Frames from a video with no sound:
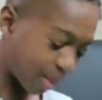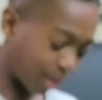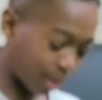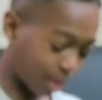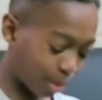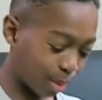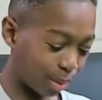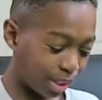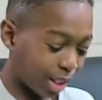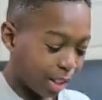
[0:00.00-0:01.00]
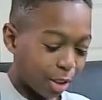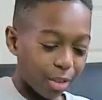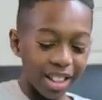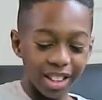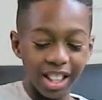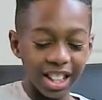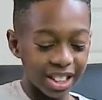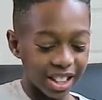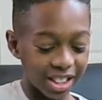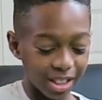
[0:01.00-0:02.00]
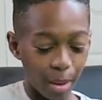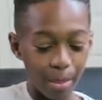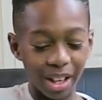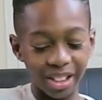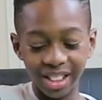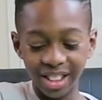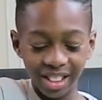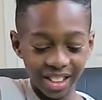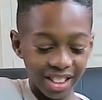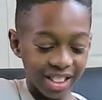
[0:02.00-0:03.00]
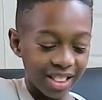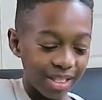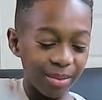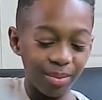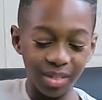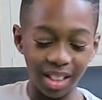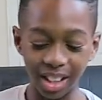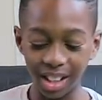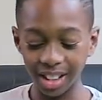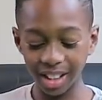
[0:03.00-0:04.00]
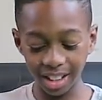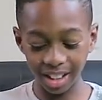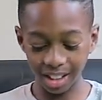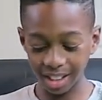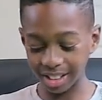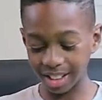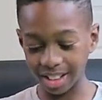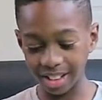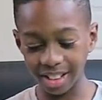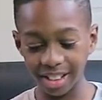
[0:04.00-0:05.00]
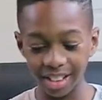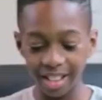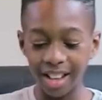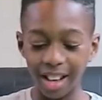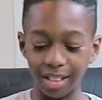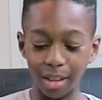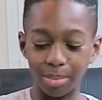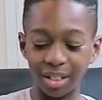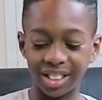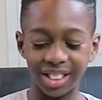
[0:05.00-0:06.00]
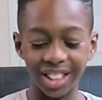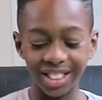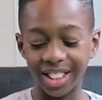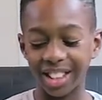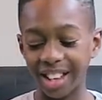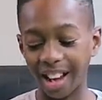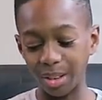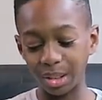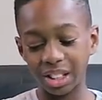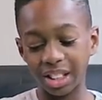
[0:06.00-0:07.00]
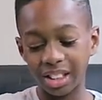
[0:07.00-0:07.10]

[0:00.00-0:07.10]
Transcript: Oh, the green on this is actually not bad. I like the how they presented it out.